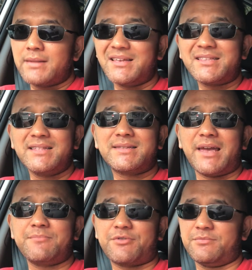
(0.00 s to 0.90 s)
Less than
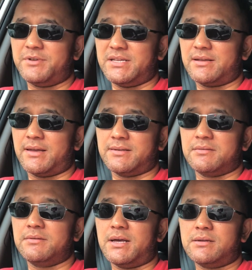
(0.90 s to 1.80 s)
10 properties you can
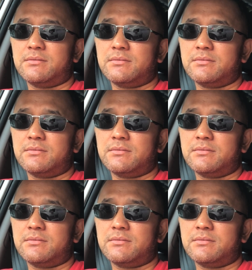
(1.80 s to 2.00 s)
do that.